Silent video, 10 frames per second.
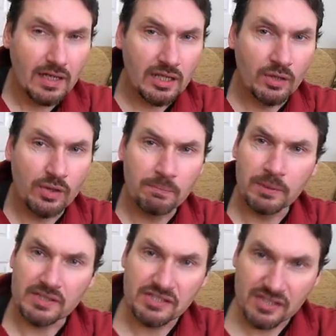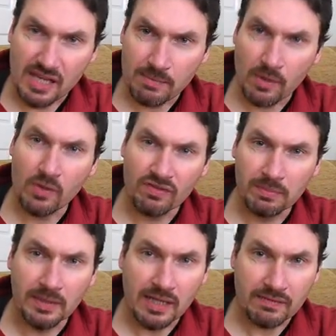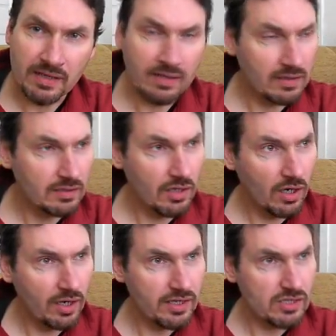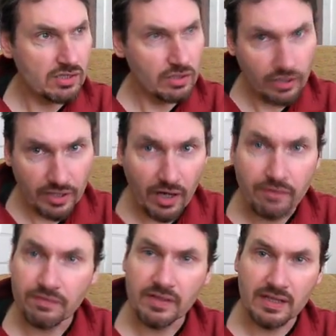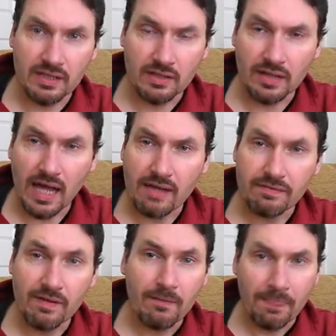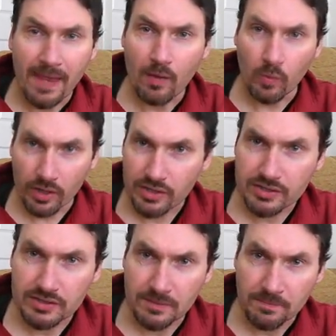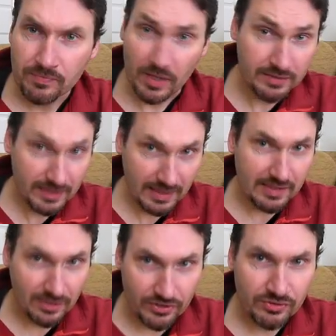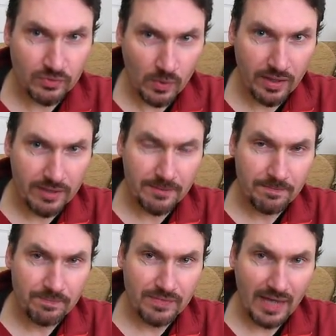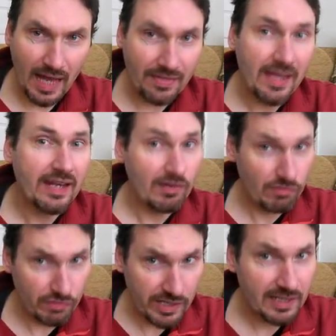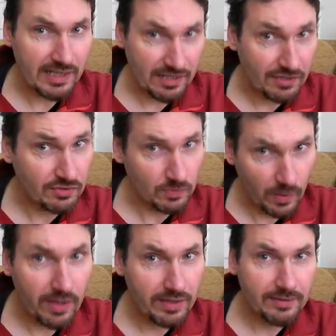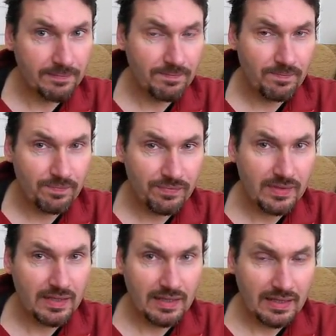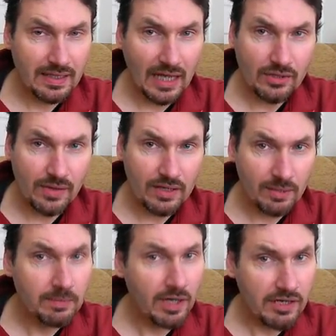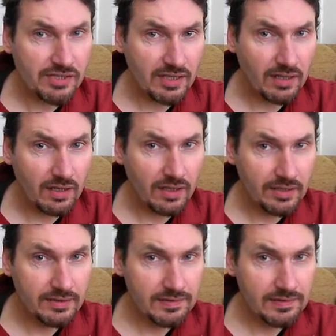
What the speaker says: The placebo of believing that God is looking out for you in your life, it works until it doesn't work. And then it really doesn't work. And you end up cursing God.